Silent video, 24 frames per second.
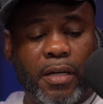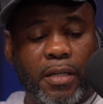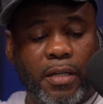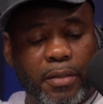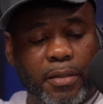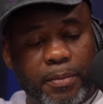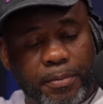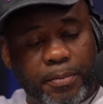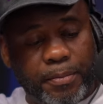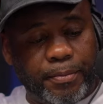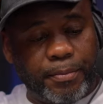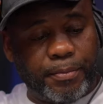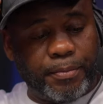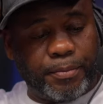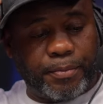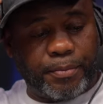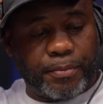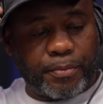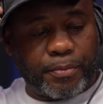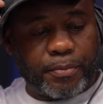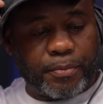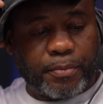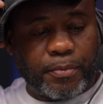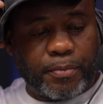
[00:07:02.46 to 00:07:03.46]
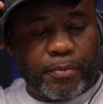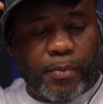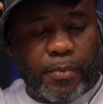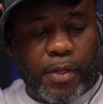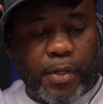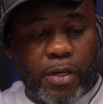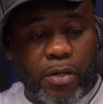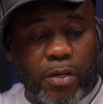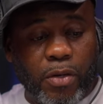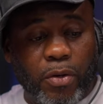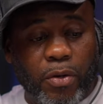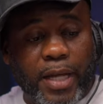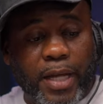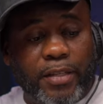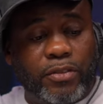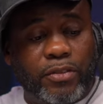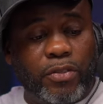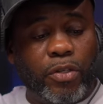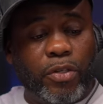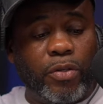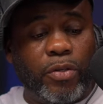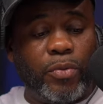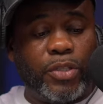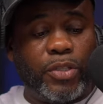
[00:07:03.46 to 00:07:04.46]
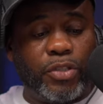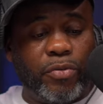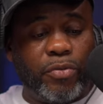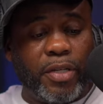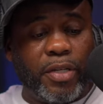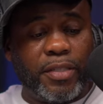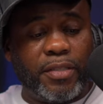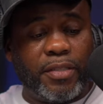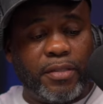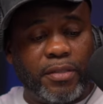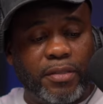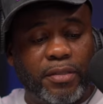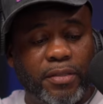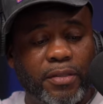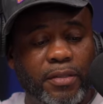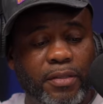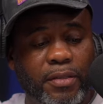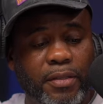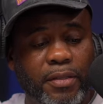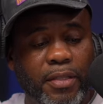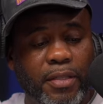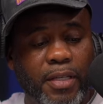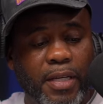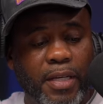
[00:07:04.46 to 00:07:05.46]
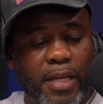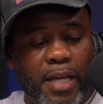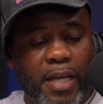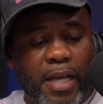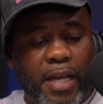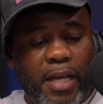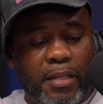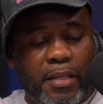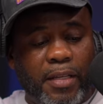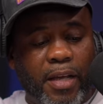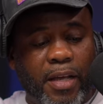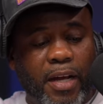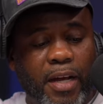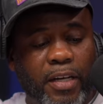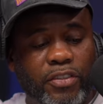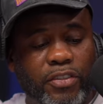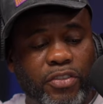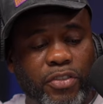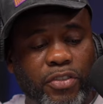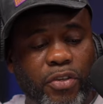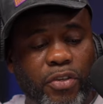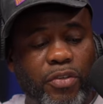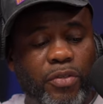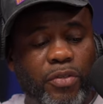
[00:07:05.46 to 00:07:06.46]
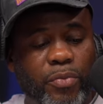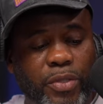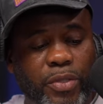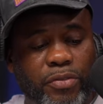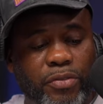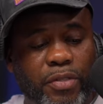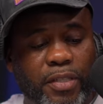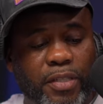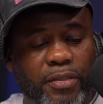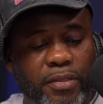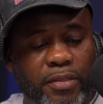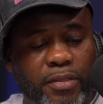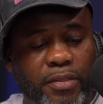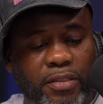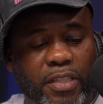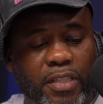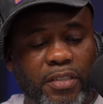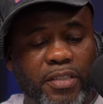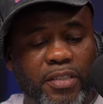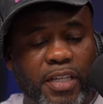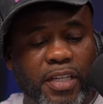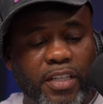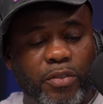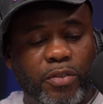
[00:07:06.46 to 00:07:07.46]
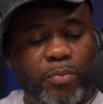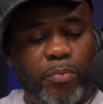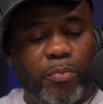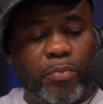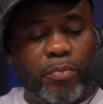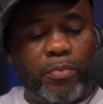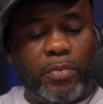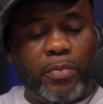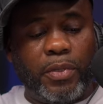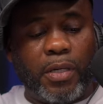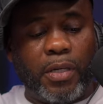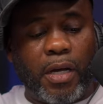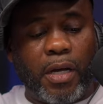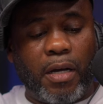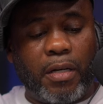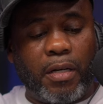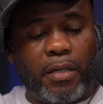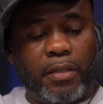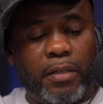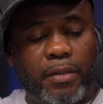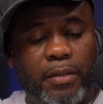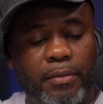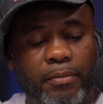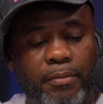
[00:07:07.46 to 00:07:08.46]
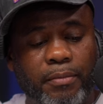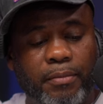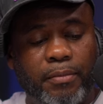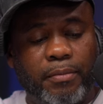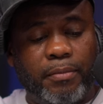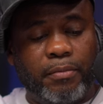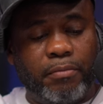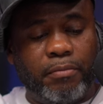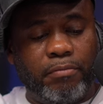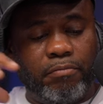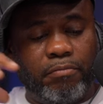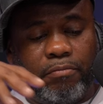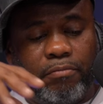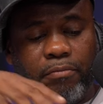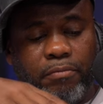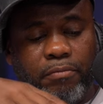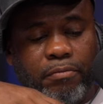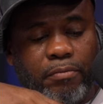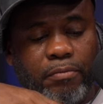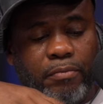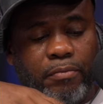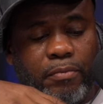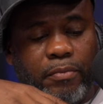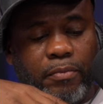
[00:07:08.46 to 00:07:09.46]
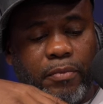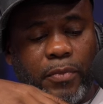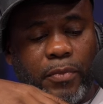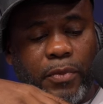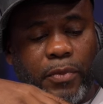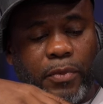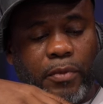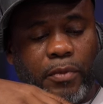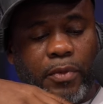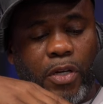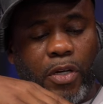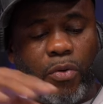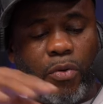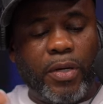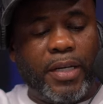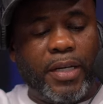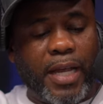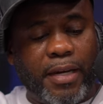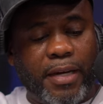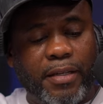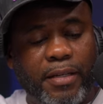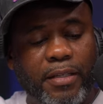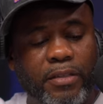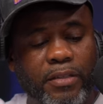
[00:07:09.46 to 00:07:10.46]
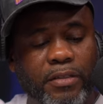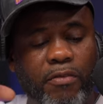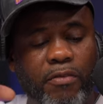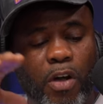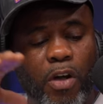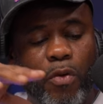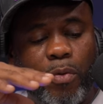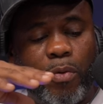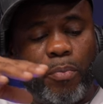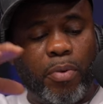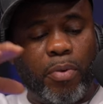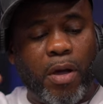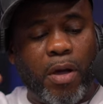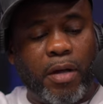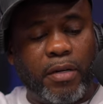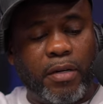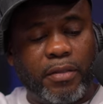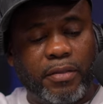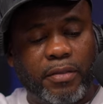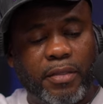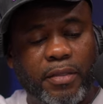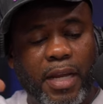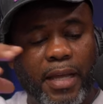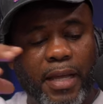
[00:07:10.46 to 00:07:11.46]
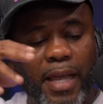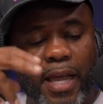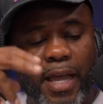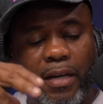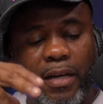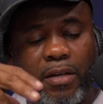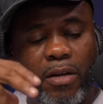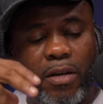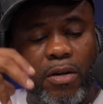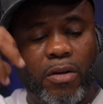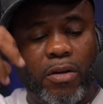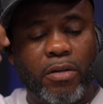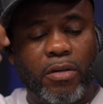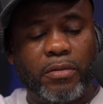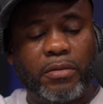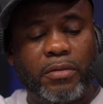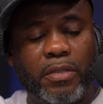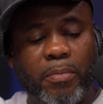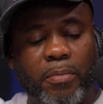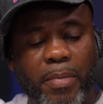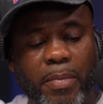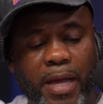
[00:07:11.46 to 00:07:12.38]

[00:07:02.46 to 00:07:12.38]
Um, okay, so the restrictions there are certain restrictions such as uh, no NIL deals involving products like alcohol,